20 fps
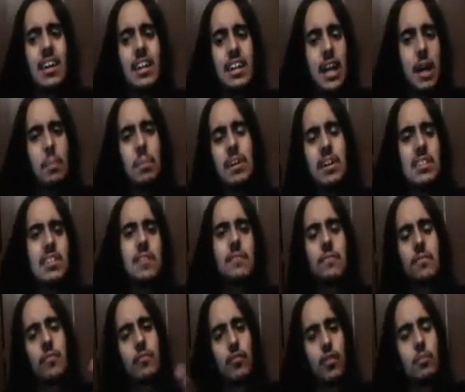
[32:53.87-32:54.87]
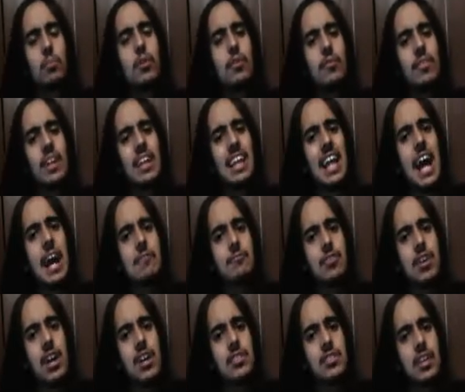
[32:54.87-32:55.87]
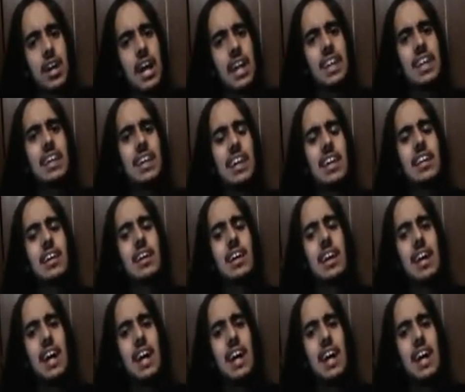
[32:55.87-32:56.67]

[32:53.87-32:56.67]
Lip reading: Not because of removing the laugh tracks. I can get